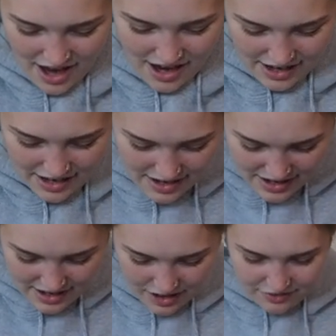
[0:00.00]
I
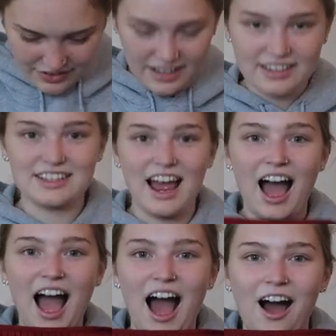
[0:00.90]
love it.
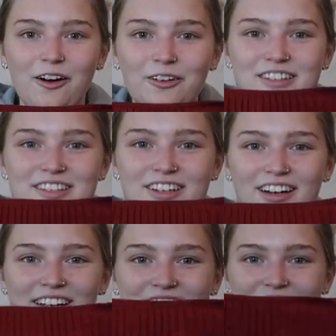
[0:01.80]
How
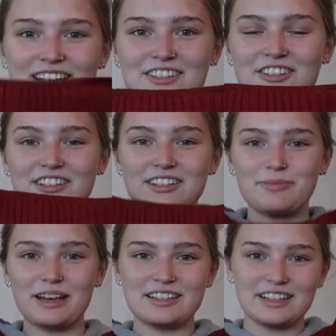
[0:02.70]
stunning is this? So this is
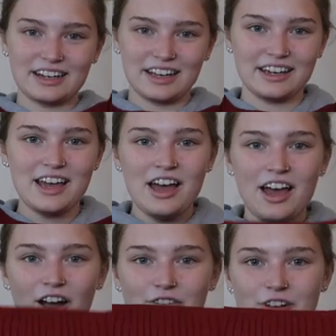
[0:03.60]
basically
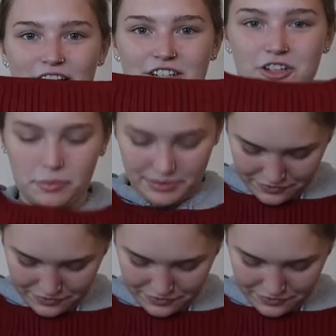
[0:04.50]
a red top.